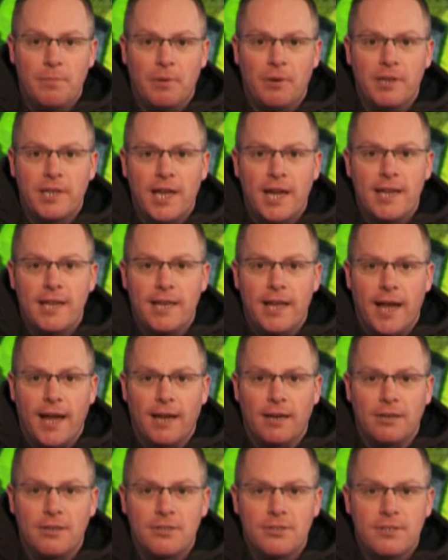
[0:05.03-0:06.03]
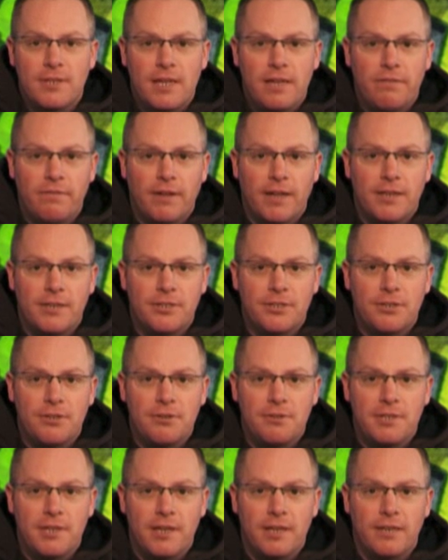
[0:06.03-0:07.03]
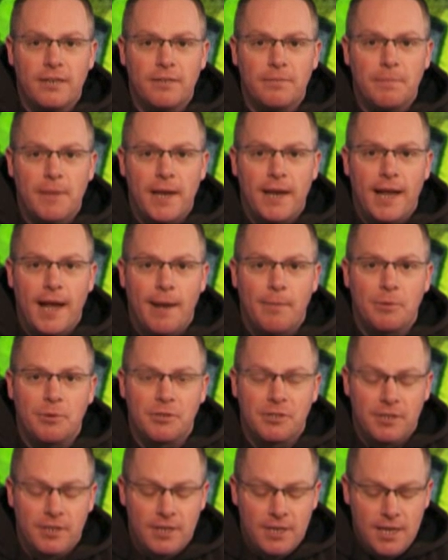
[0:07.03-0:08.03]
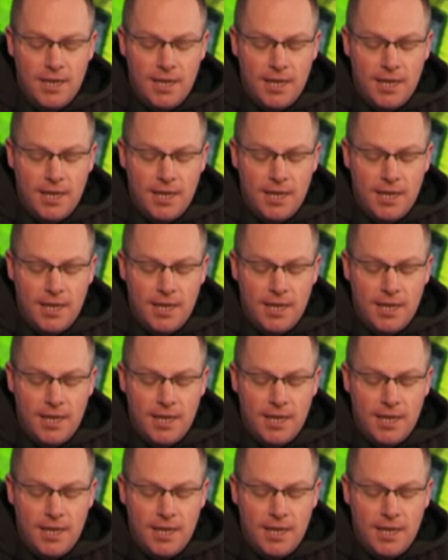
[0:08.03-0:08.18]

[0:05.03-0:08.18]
by Yateley anglers Steve Fantuzzi and Ben Hamilton,